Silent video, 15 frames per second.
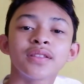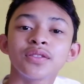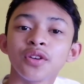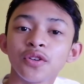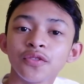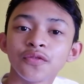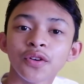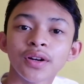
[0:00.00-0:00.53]

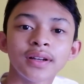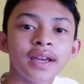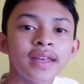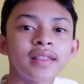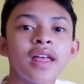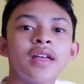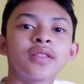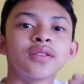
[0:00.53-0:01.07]
Don't
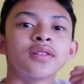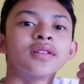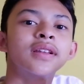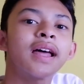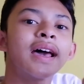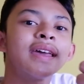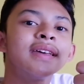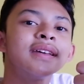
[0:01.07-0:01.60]
forget to
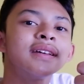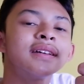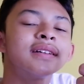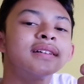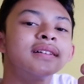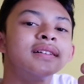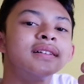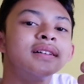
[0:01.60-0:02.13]
like
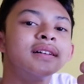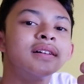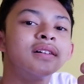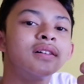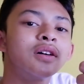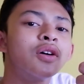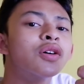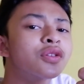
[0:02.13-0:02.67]

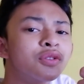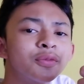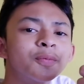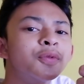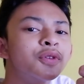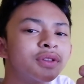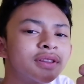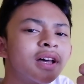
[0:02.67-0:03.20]
or to
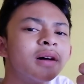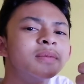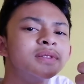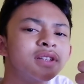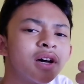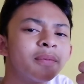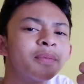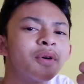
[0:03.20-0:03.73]
put thumbs
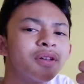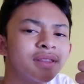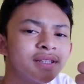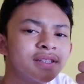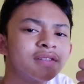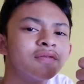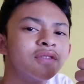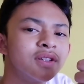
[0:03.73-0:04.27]
up on
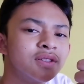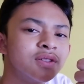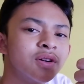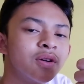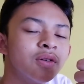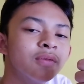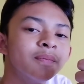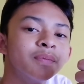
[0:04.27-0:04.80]
this
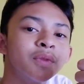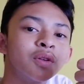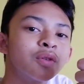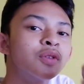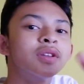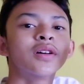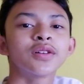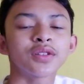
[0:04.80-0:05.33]
video
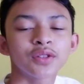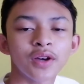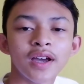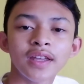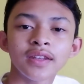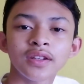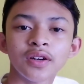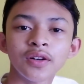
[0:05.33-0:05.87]
kung
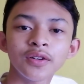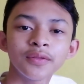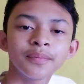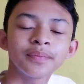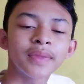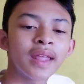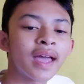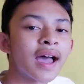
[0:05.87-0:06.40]
nagustuhan nyo.
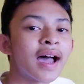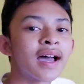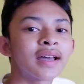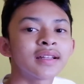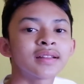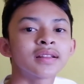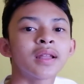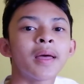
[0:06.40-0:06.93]

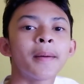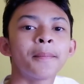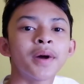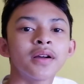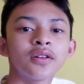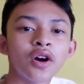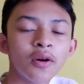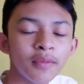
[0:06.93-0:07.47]
At
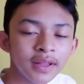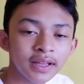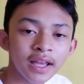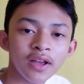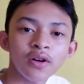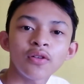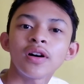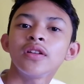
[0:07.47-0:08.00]
mag-comment
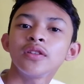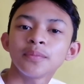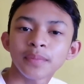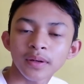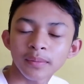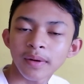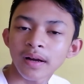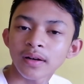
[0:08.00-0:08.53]
kayo kung ano
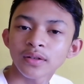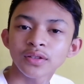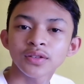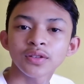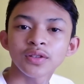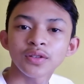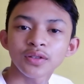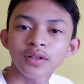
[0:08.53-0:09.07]
pang mga
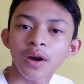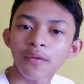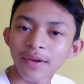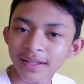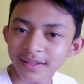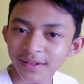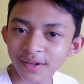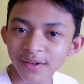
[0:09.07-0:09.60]
gusto nyong
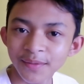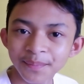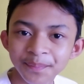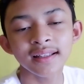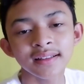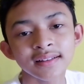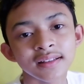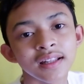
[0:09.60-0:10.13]
gawin ko.
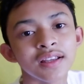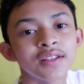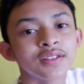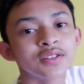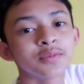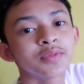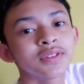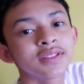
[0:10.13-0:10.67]

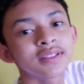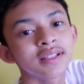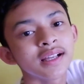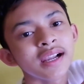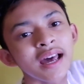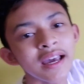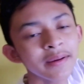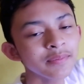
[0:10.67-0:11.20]

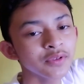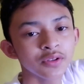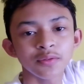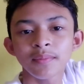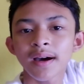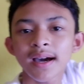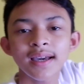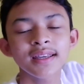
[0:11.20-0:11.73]
Subscribe to
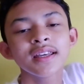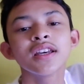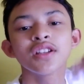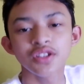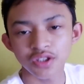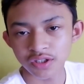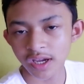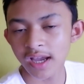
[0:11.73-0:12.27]
my
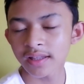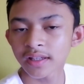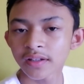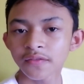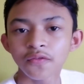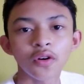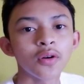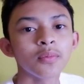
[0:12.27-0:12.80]
channel
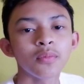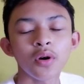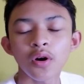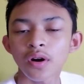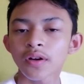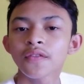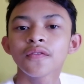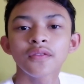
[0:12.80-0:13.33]
for
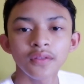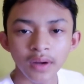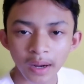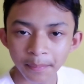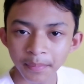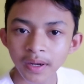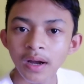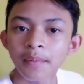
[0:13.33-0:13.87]
more
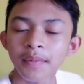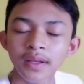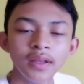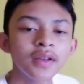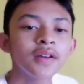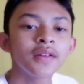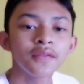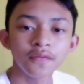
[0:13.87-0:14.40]
upcoming
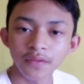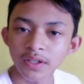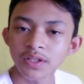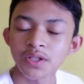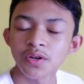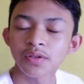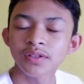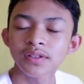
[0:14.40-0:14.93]

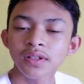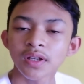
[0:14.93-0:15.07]
videos.